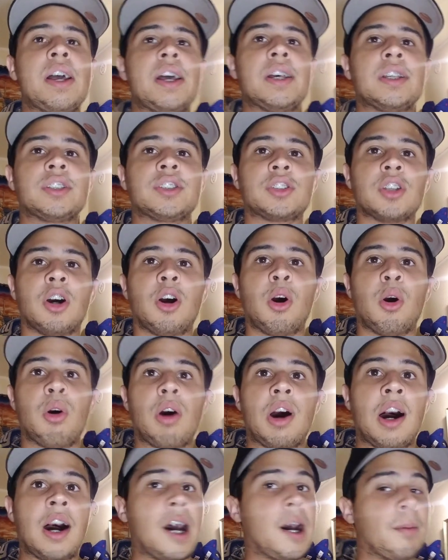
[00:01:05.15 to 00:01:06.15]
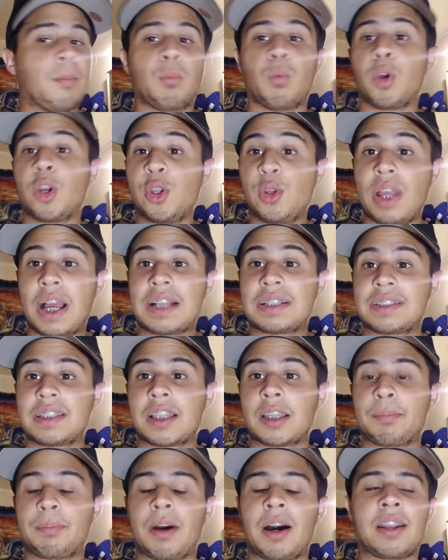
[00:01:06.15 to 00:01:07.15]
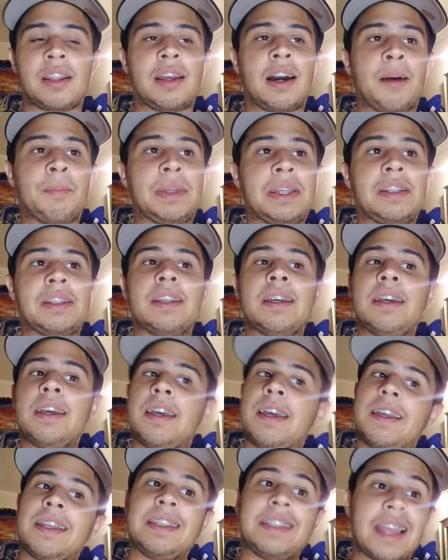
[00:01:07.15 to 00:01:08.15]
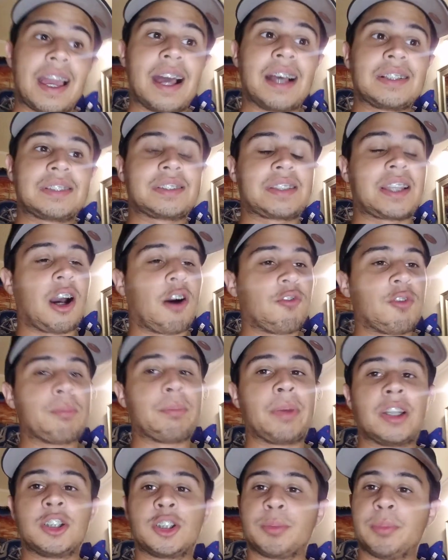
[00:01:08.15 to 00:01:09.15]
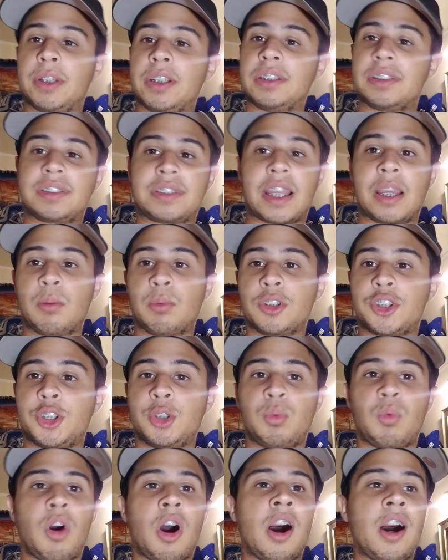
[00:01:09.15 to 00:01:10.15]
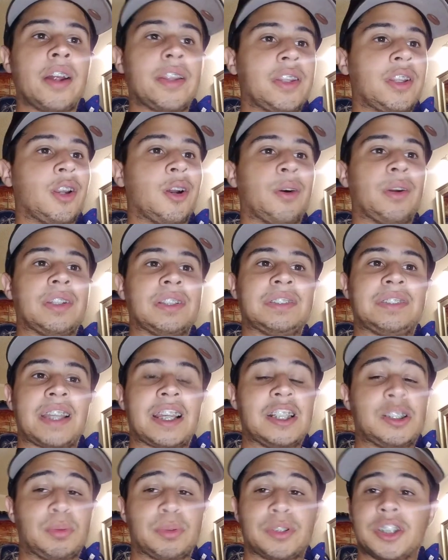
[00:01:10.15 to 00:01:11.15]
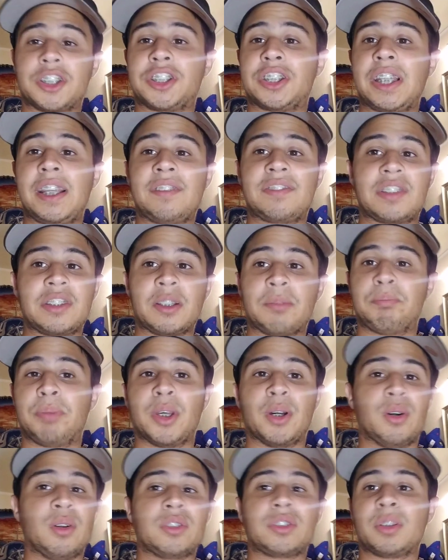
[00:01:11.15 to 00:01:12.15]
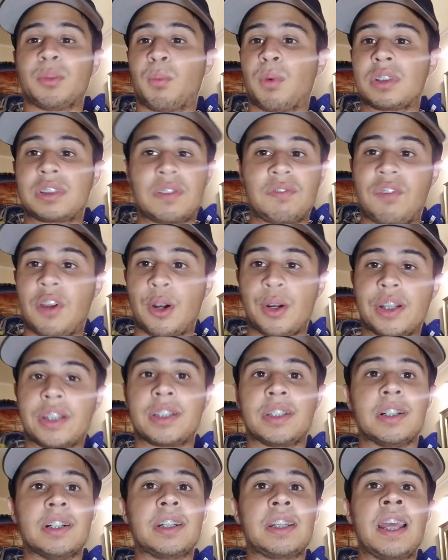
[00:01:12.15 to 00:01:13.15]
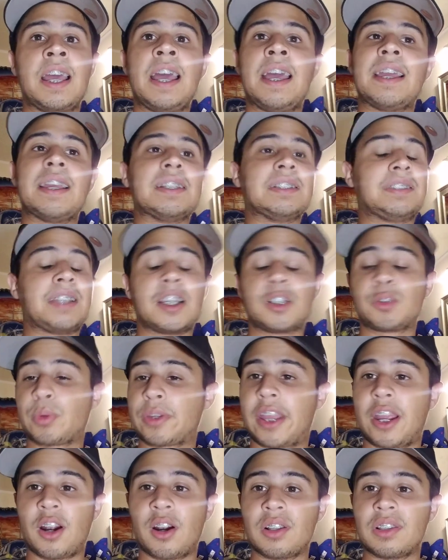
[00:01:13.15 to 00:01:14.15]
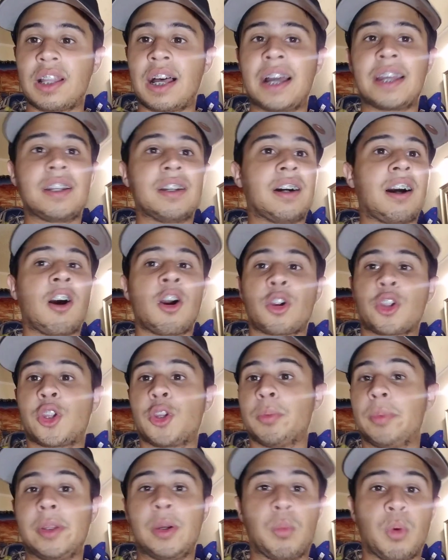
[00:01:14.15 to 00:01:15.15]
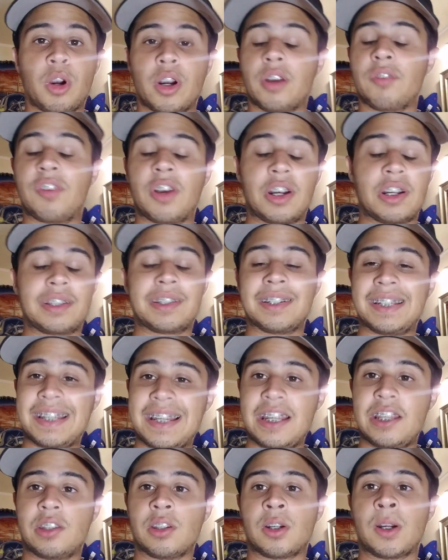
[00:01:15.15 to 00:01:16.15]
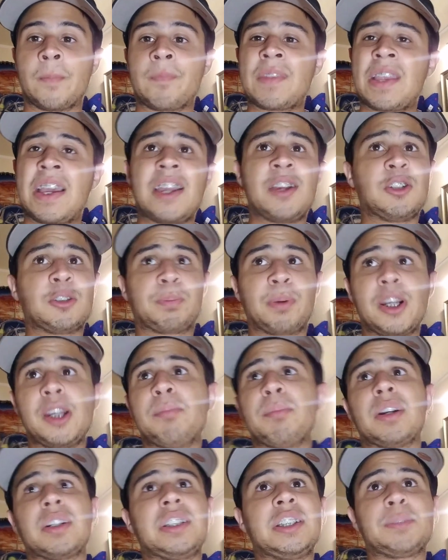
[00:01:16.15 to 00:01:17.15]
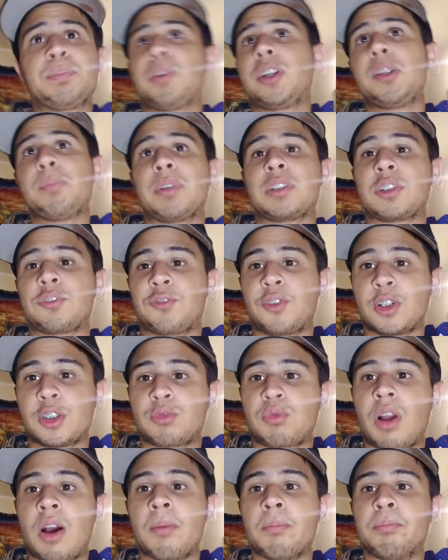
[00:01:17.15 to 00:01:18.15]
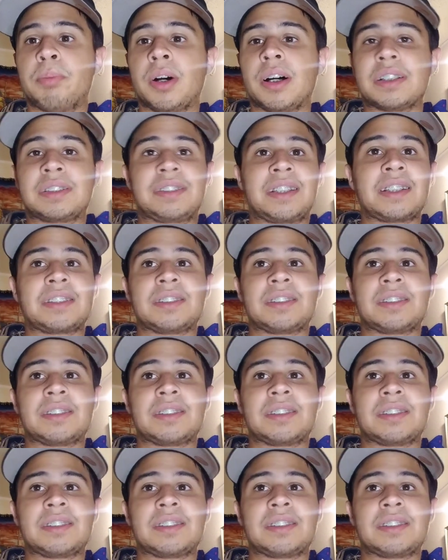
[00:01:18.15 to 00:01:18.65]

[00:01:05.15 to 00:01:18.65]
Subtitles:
So what do you guys think about it? I mean, yes, Kelvin Benjamin, say what you want. In his days with the Chiefs and the Bills, it wasn't very good. His days with Carolina arguably weren't very good either. He's pretty much a first round bust.